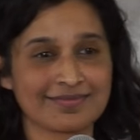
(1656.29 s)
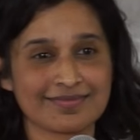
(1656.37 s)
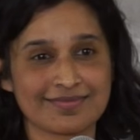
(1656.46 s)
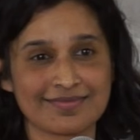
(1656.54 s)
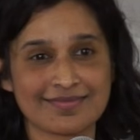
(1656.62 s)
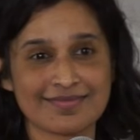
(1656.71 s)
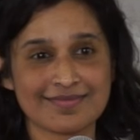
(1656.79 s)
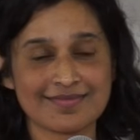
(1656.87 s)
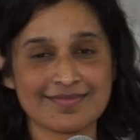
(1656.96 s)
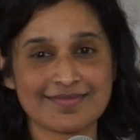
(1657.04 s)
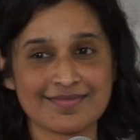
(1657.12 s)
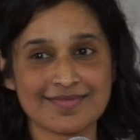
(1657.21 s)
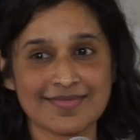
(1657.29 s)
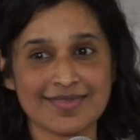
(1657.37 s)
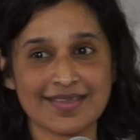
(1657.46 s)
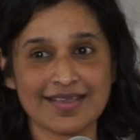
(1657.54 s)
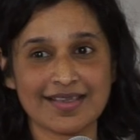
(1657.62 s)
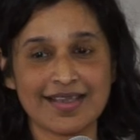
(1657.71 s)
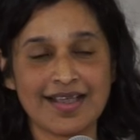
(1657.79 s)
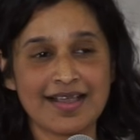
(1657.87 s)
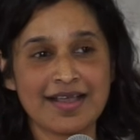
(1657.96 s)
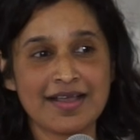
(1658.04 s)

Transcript: Nothing is said.